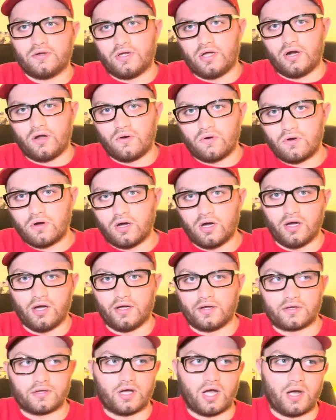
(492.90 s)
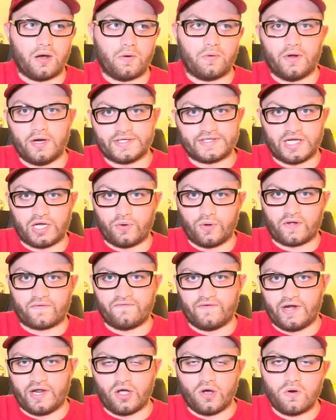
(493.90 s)
you know, uh, I don't want to say quick
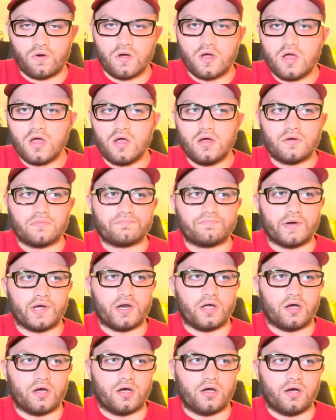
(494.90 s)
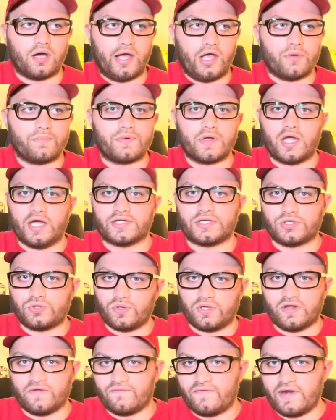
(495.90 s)
video, but uh, I hope you guys
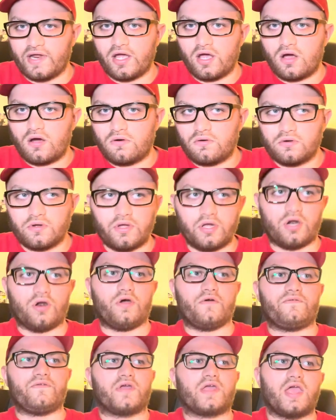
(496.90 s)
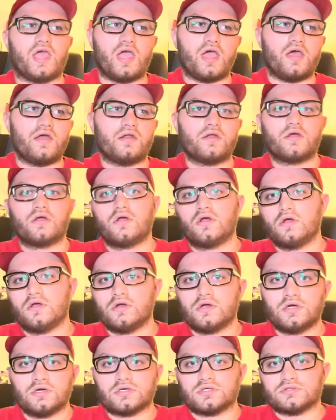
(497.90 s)
enjoyed the video. You know, if you can,
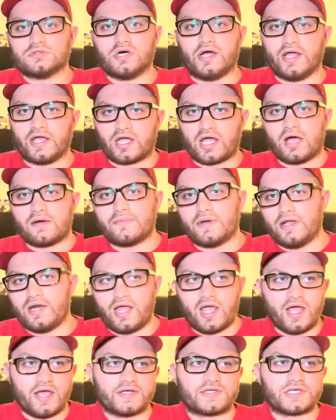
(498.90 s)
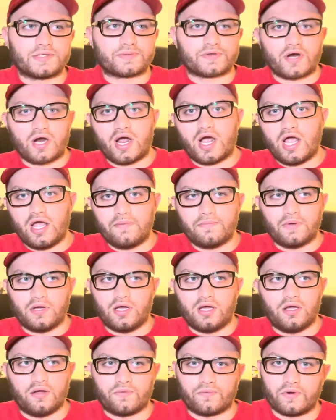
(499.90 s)
like, comment, and subscribe.
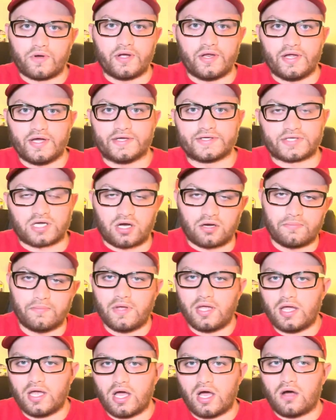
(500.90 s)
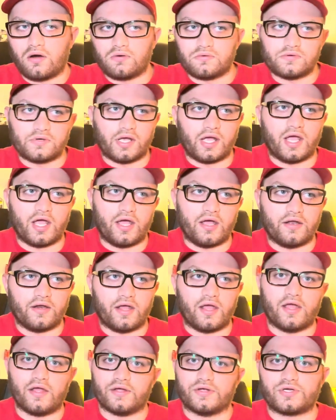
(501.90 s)
Uh, it really does help me out, and
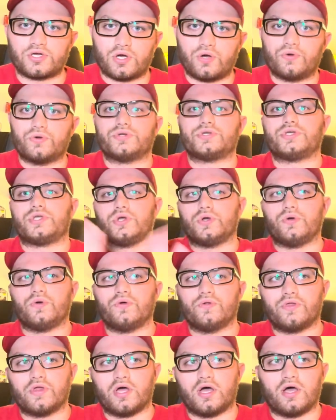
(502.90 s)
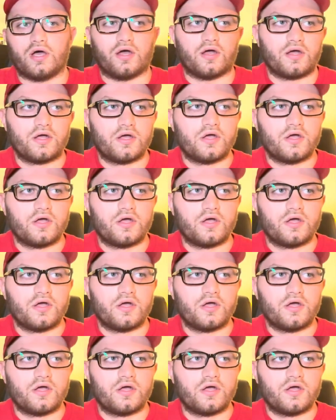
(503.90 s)
it shows to the